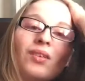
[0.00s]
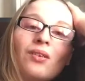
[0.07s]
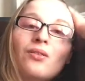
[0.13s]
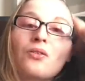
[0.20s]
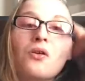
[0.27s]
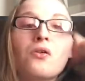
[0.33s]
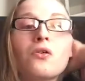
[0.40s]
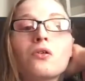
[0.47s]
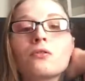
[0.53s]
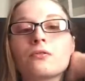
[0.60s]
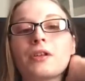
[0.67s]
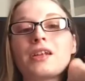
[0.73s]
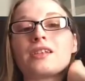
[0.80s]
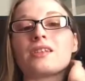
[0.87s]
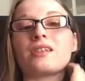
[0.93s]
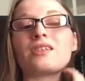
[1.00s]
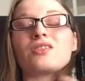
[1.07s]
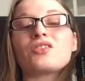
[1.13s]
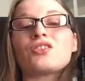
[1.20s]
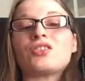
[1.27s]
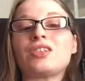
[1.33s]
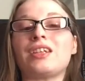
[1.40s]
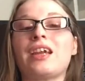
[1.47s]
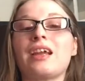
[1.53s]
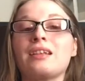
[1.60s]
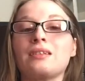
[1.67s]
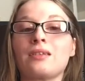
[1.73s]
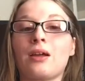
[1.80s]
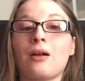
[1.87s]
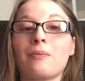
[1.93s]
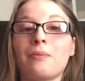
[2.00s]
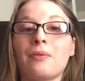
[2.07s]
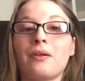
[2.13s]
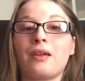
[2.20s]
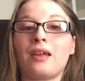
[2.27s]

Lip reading: the whole reason she ends up